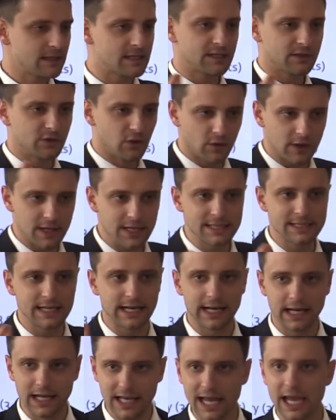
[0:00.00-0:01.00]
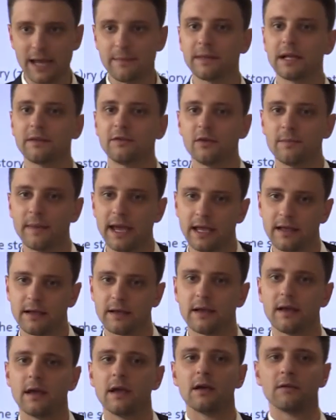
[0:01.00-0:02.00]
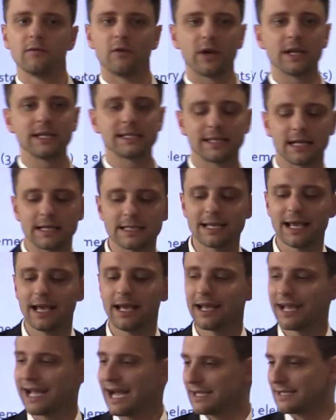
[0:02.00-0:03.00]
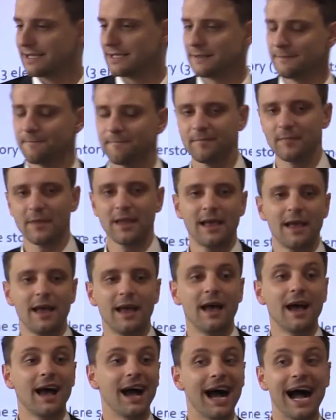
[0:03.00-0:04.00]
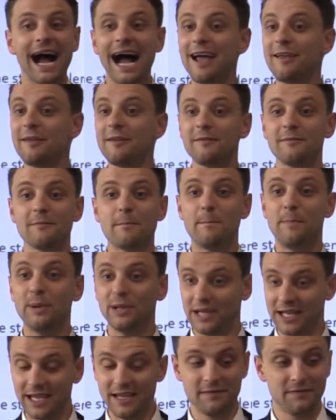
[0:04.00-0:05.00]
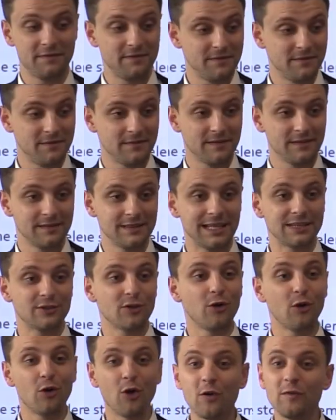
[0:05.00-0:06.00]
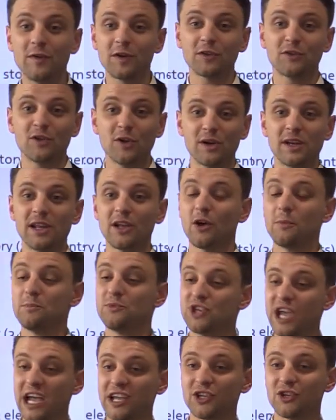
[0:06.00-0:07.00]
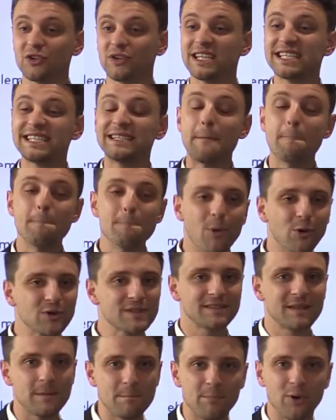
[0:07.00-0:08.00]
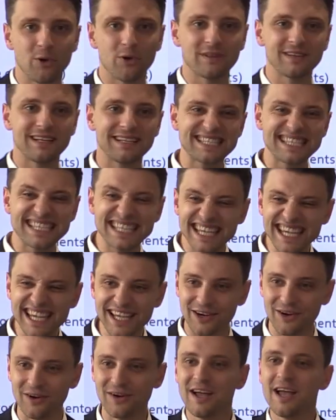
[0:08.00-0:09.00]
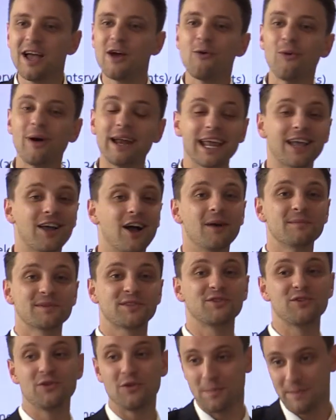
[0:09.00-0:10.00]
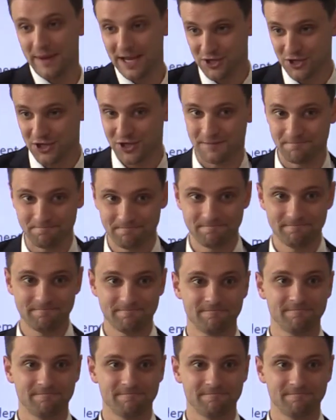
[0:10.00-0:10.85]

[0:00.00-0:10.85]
The story is a claim that you make. For instance, guys, I believe that overturning objection is the most important skill when it comes to your pitch.